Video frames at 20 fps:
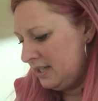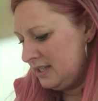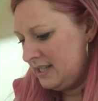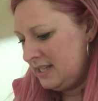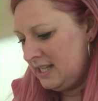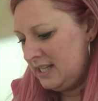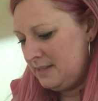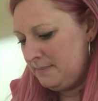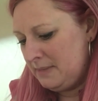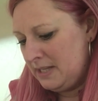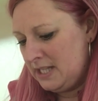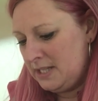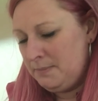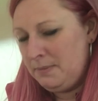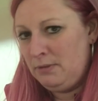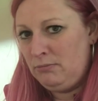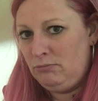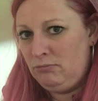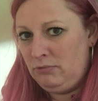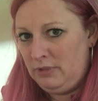because it is meant to
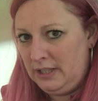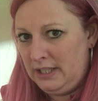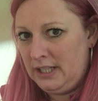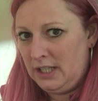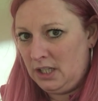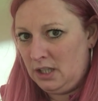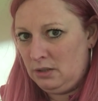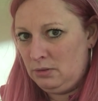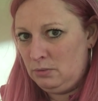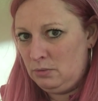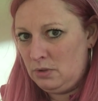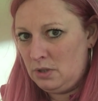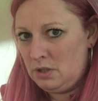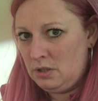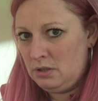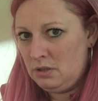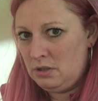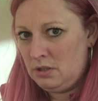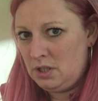be really cold